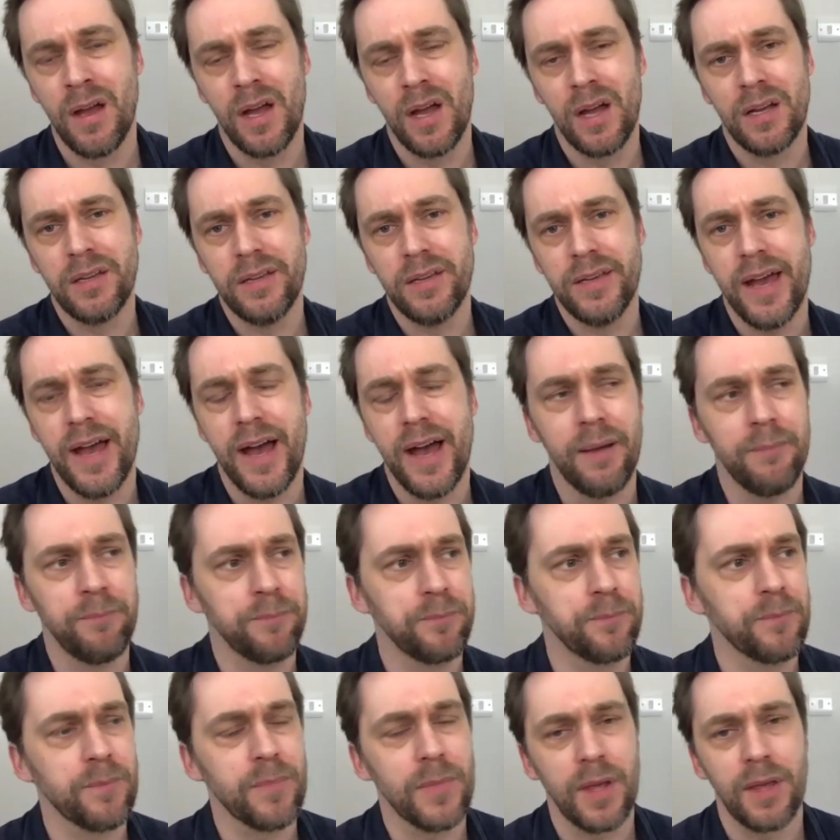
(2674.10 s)
yeah,
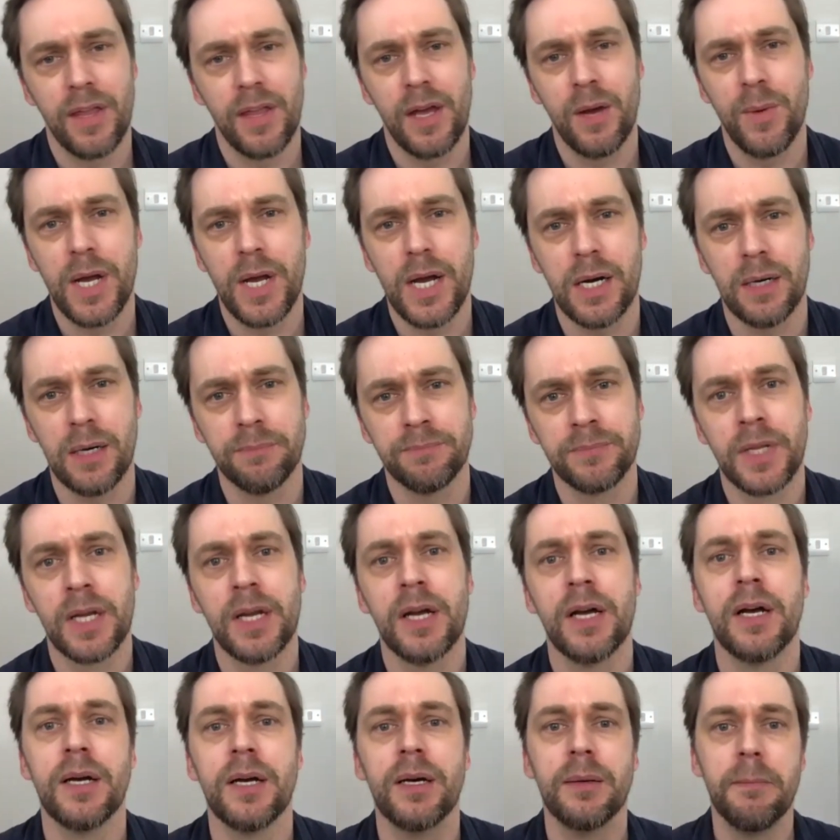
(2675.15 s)
there we are.
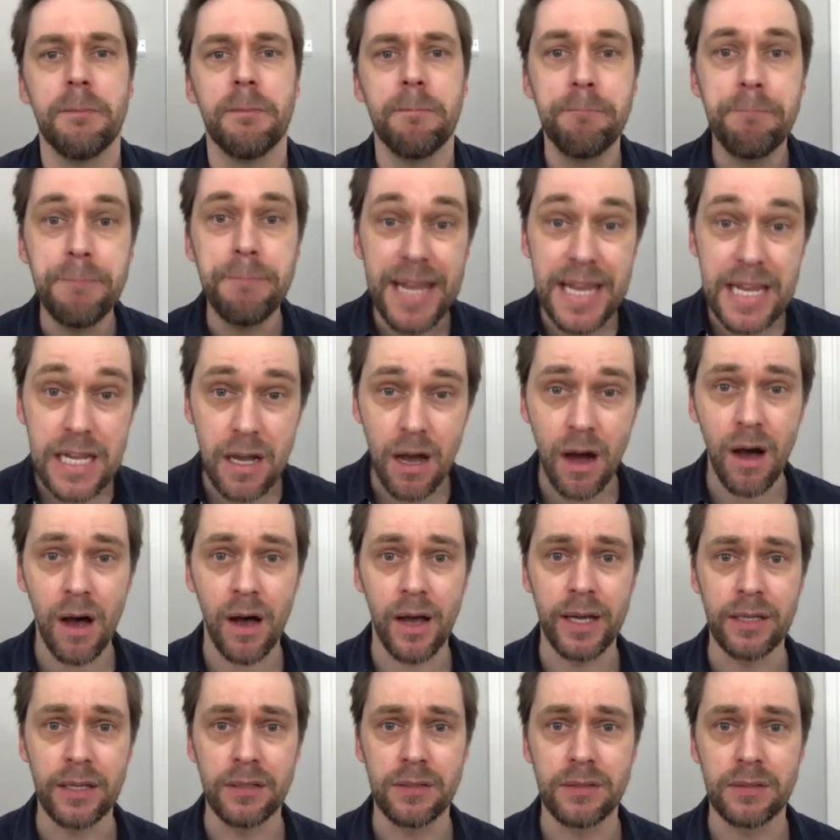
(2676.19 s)
Be
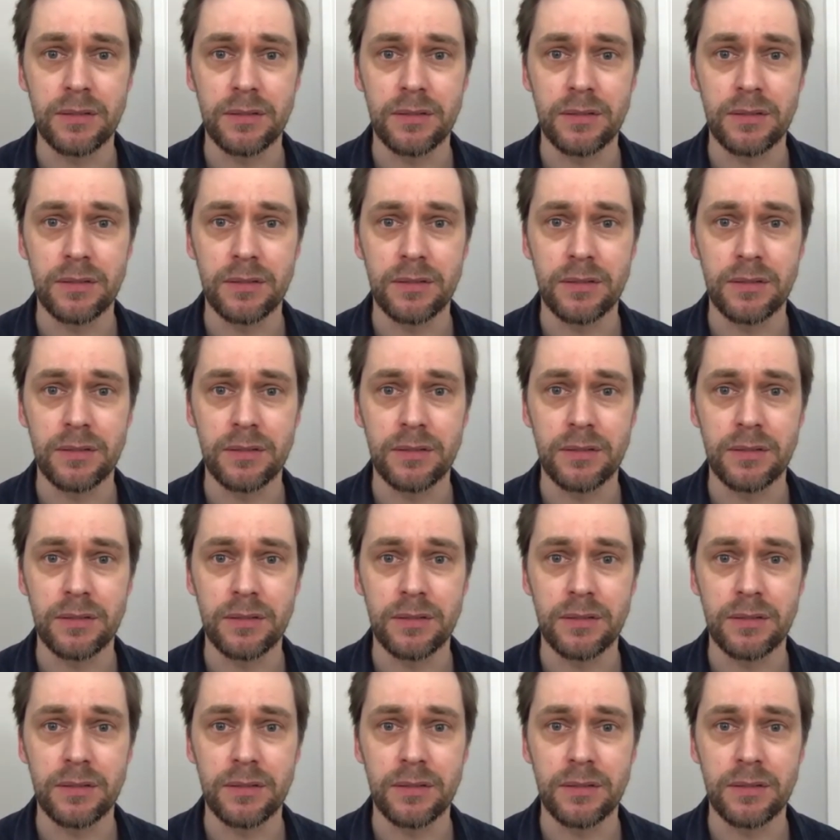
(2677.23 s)
kind.